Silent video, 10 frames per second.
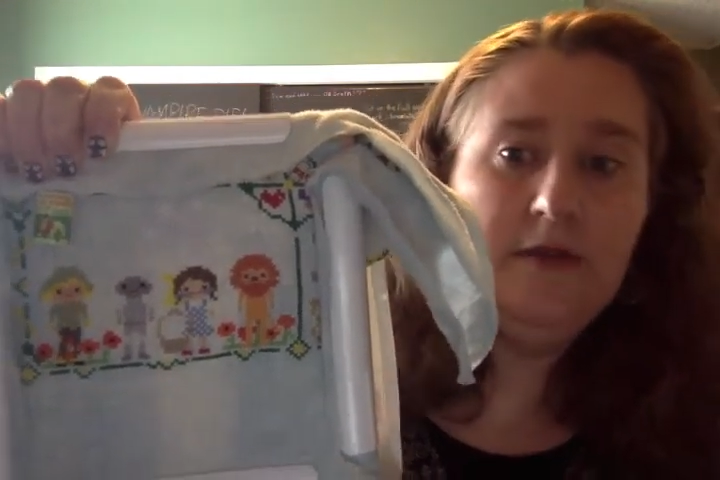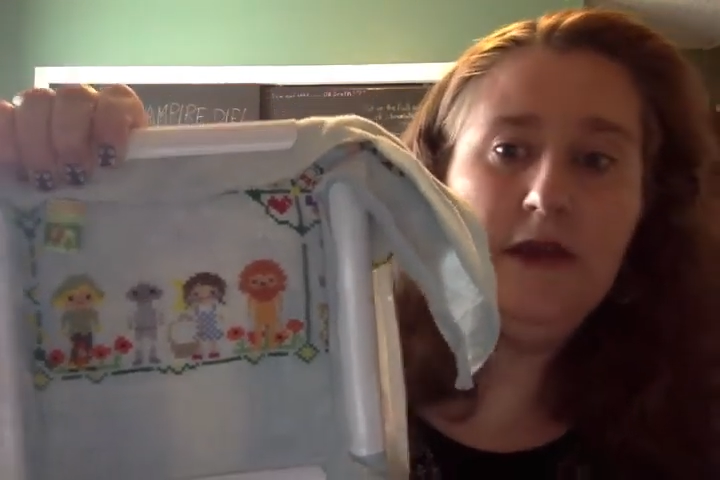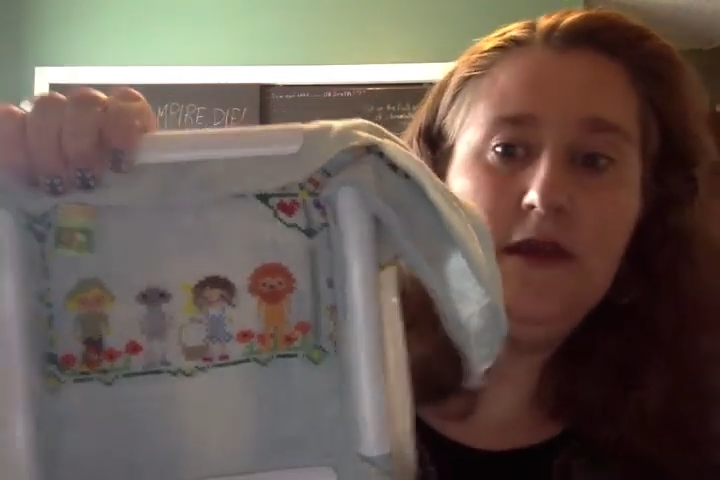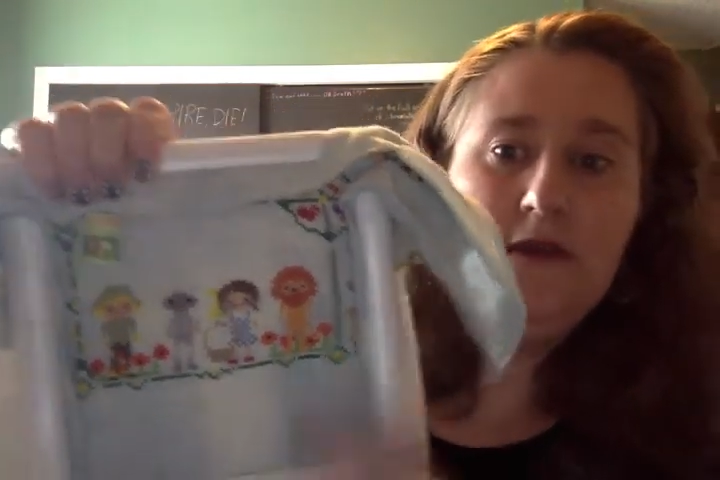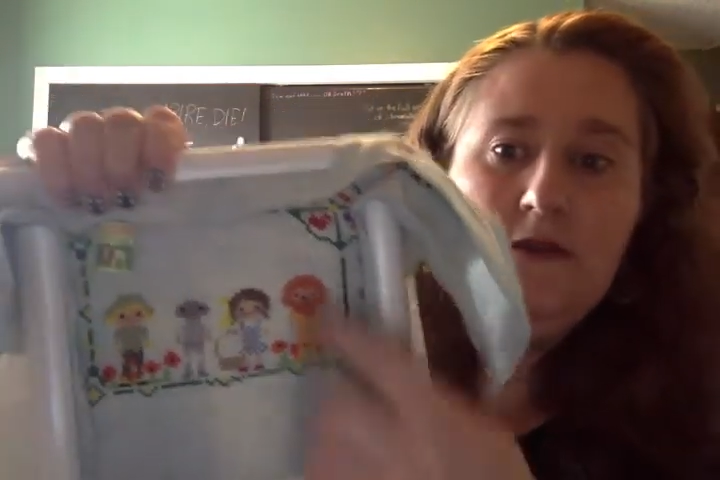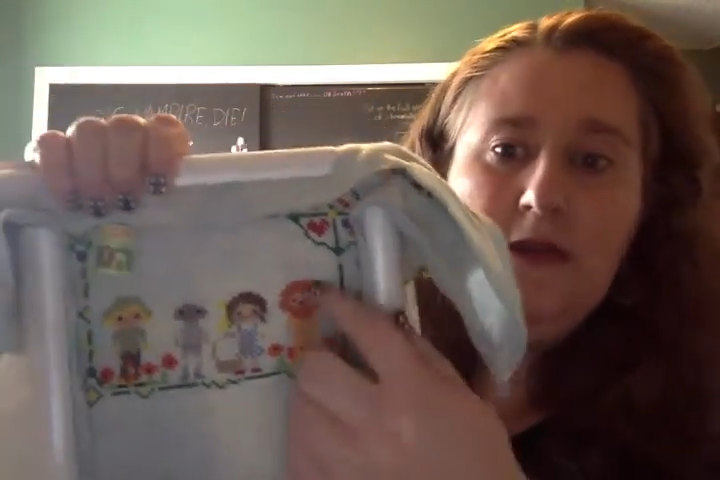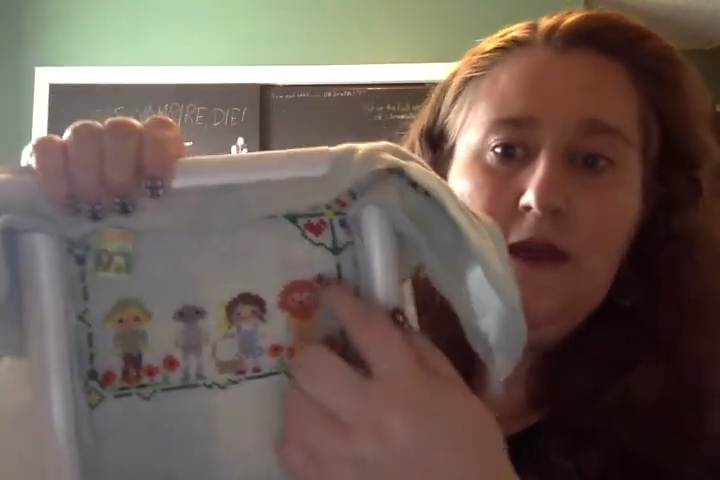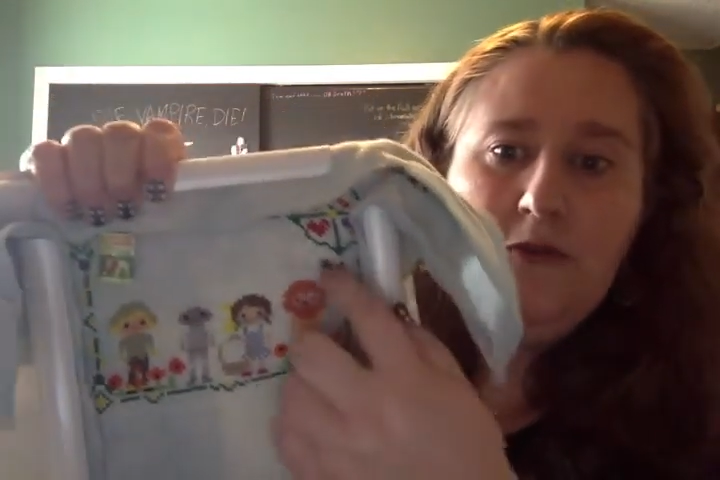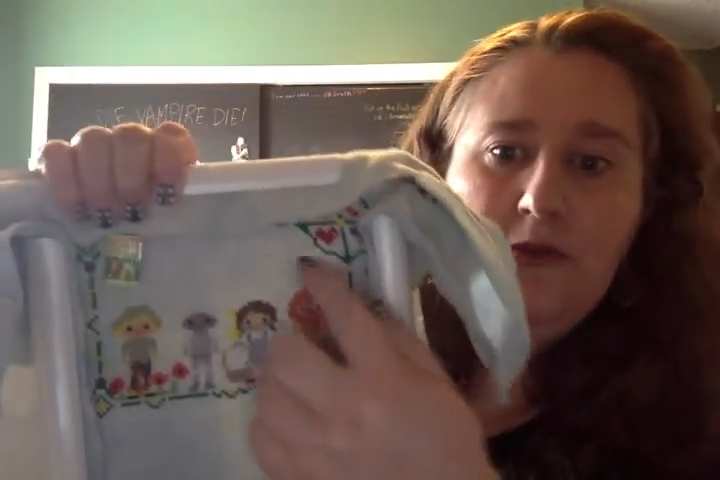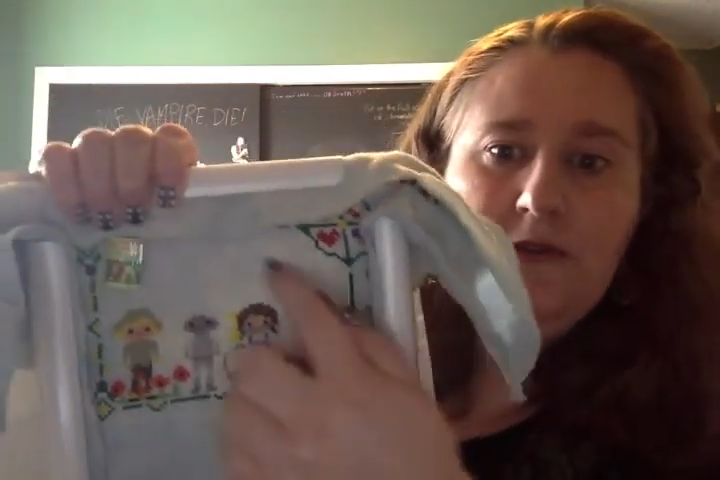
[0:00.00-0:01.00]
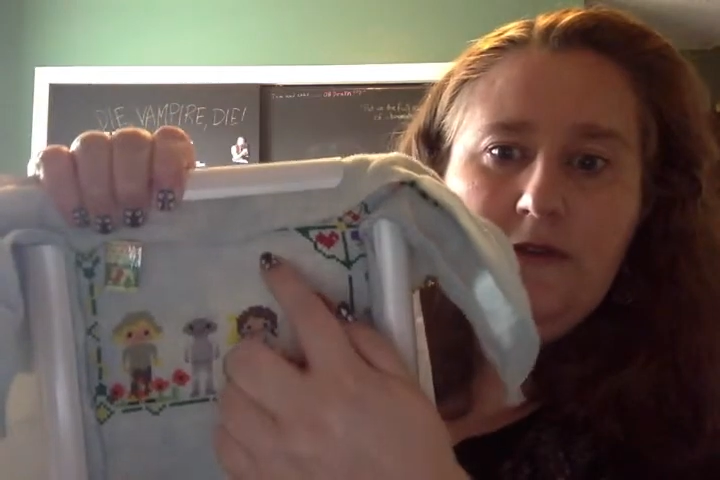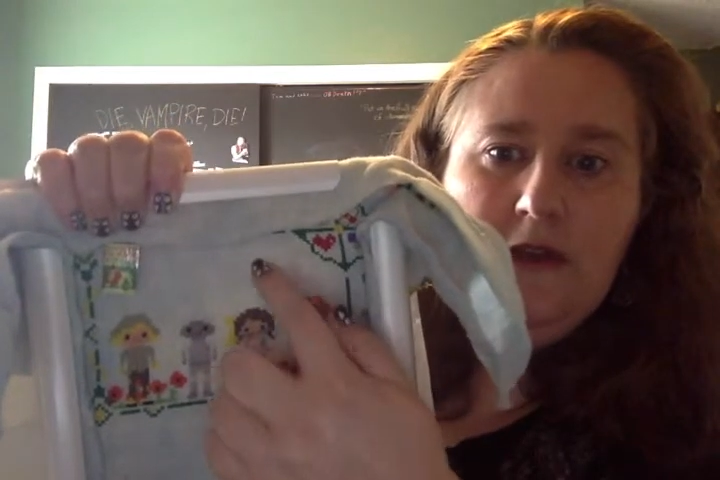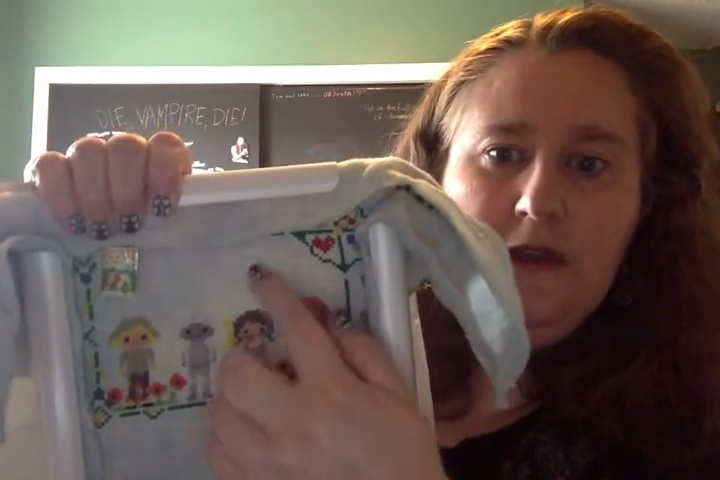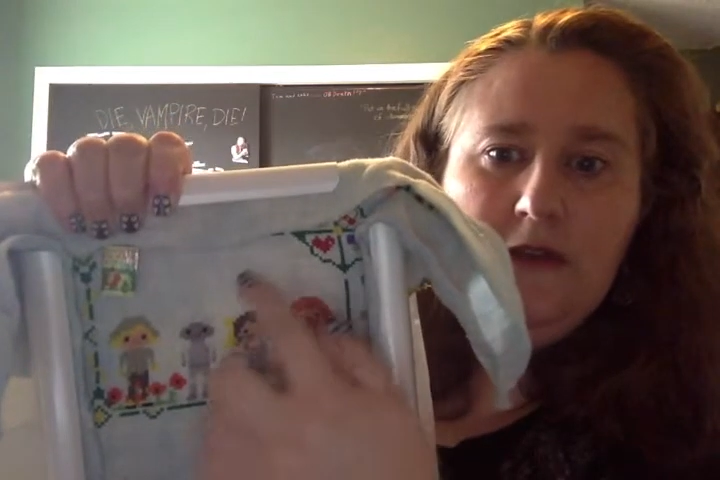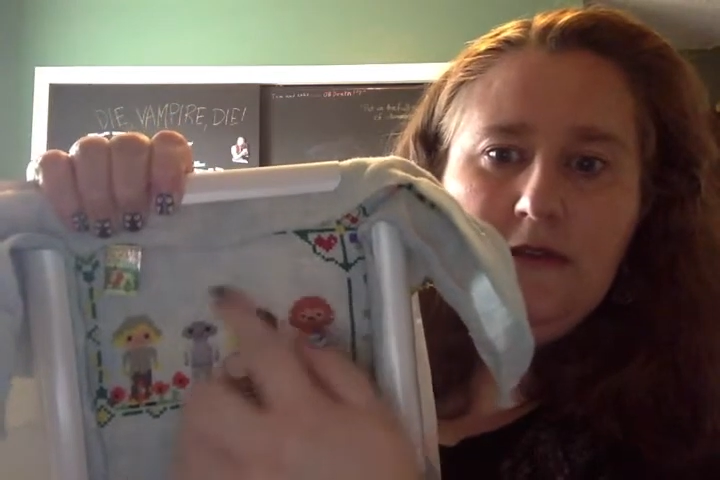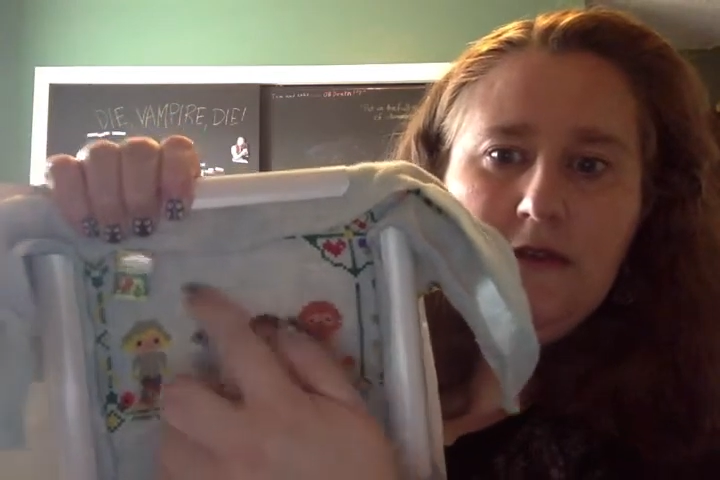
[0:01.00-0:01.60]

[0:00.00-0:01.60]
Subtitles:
because the Emerald City is